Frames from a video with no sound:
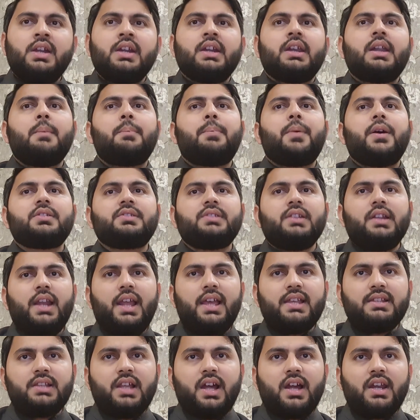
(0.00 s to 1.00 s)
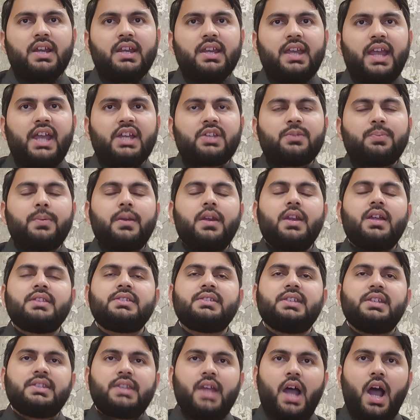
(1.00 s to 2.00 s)
The personalized learning experience
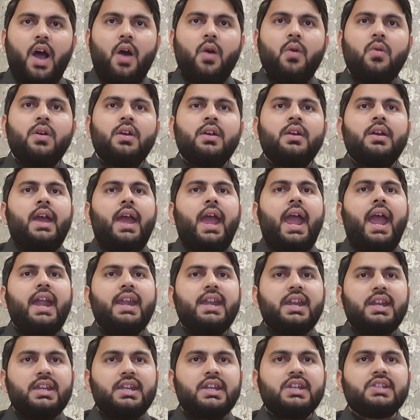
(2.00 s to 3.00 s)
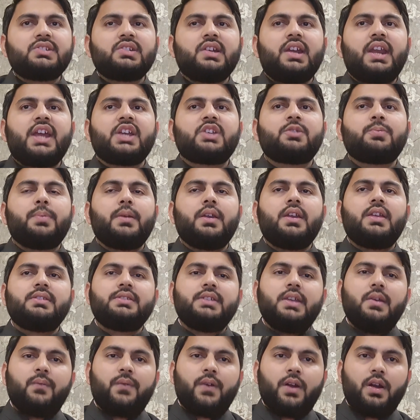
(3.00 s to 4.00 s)
is how any teacher experience
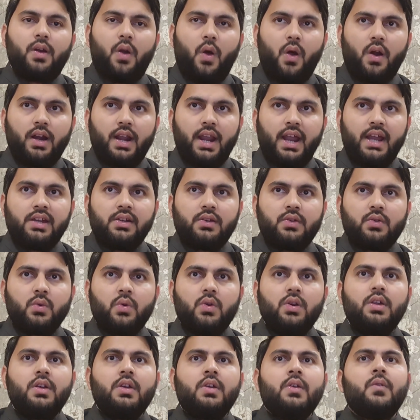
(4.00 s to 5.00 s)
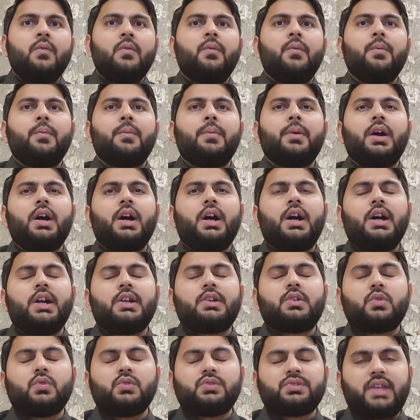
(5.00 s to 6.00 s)
different online tool
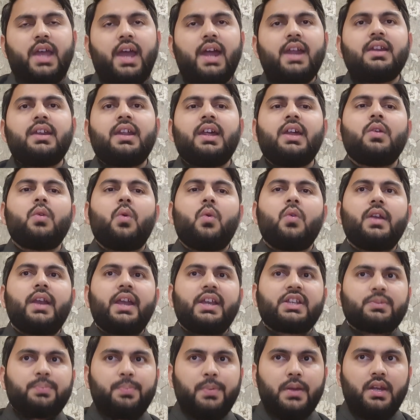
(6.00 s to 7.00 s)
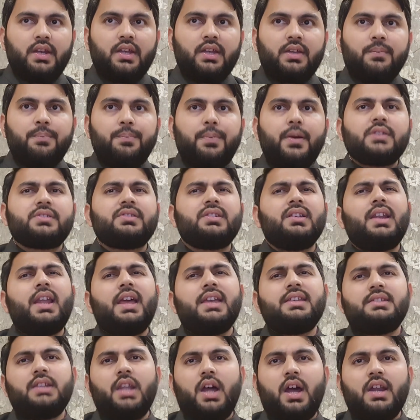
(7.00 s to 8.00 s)
to set their own experience.
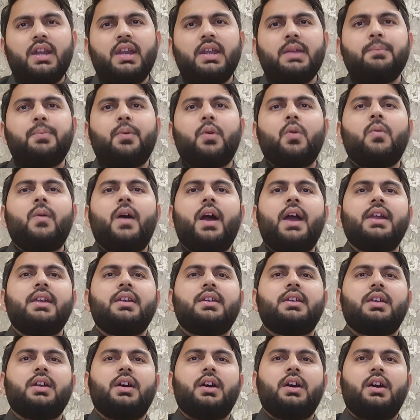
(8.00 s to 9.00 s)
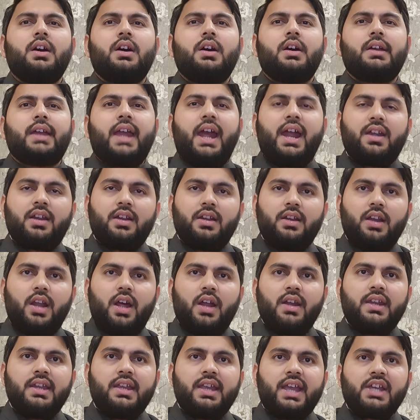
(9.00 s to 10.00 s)
Personalized learning provide cater
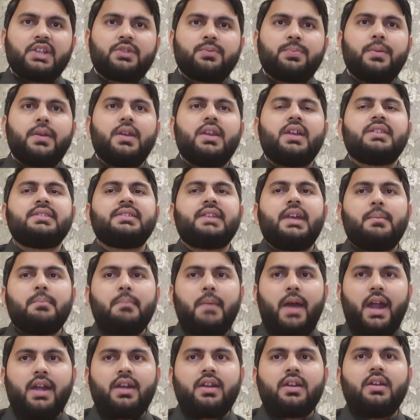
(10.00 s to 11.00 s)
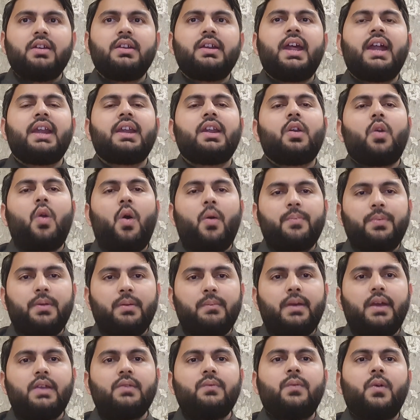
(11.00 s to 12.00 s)
learning experience and method that are
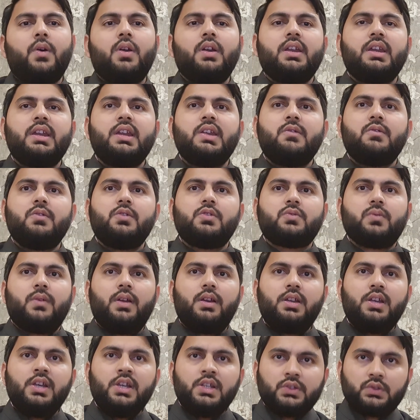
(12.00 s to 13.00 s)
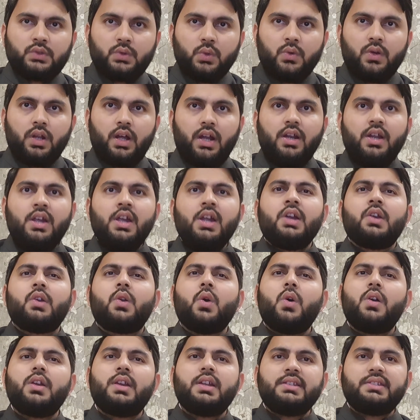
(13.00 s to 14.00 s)
optimized for individual student.
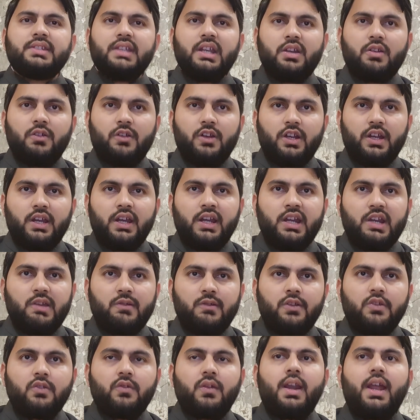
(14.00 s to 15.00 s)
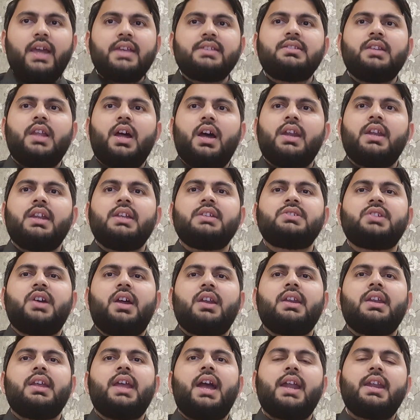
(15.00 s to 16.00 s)
Though this individualized learning
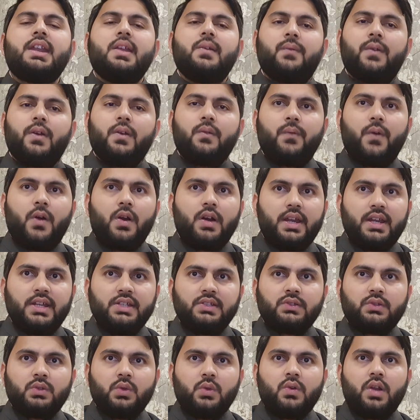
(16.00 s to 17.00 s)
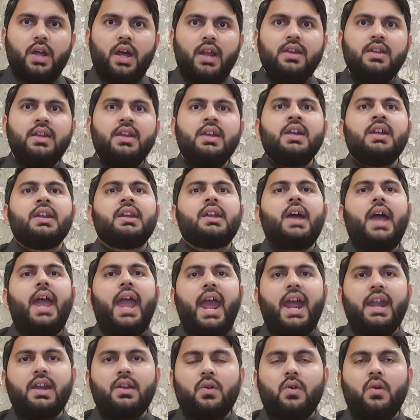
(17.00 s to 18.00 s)
journey are different for each student, the
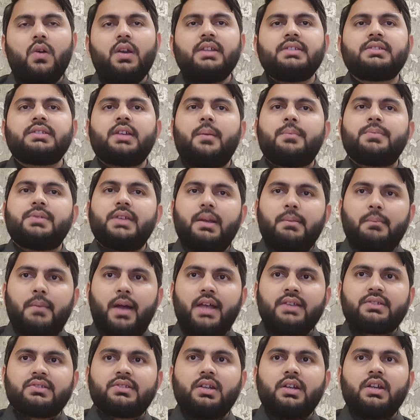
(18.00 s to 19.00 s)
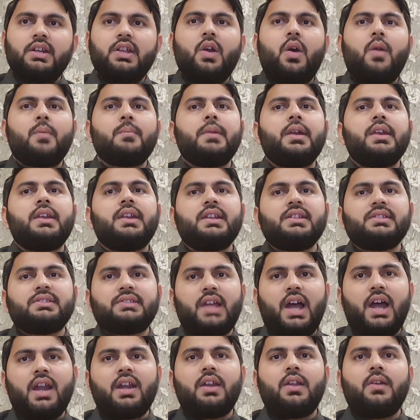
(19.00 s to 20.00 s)
end goal is subject mastery or meeting
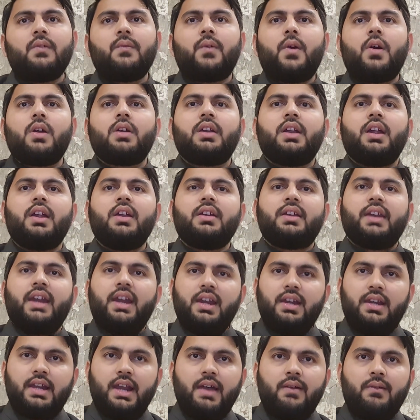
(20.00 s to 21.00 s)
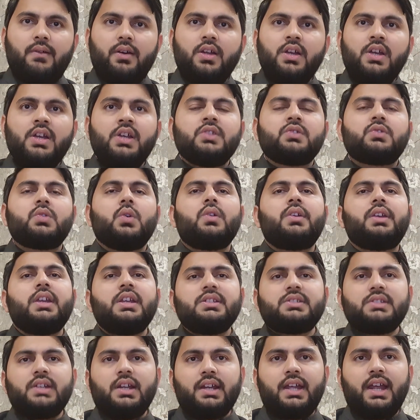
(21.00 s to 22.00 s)
standard for their grade level. So
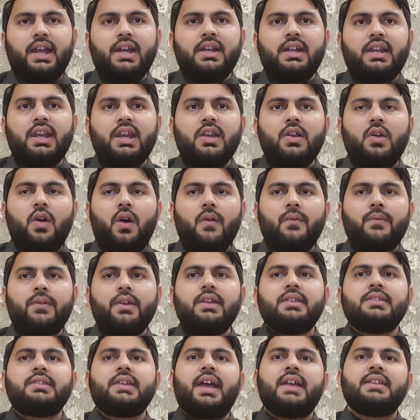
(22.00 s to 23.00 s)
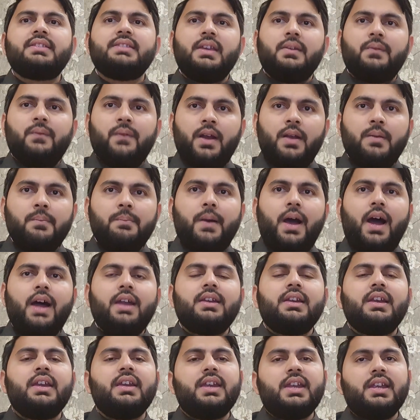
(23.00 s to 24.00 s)
teacher can think of this as different path
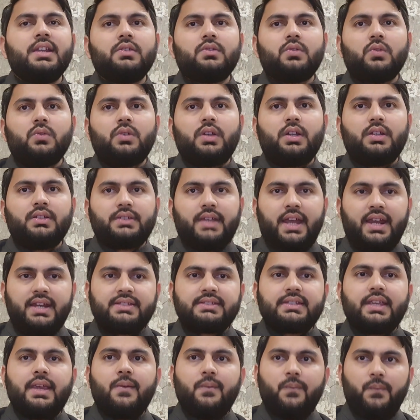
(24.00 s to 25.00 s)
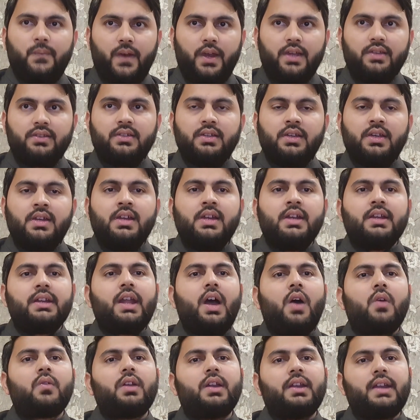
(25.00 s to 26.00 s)
leading to the at same phase.
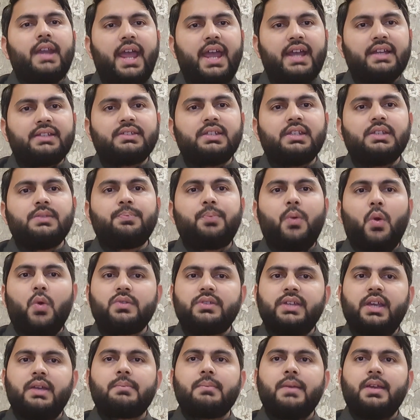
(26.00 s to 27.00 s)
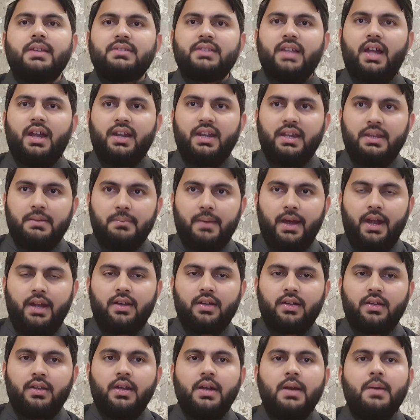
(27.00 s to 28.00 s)
Now the next is project-based learning
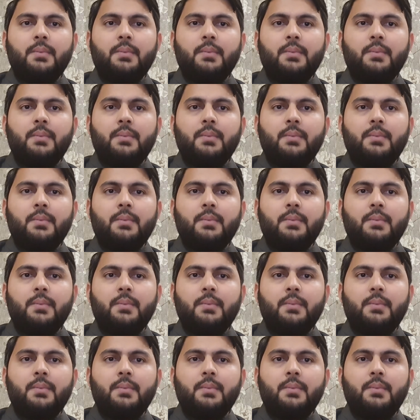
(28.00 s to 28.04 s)
method.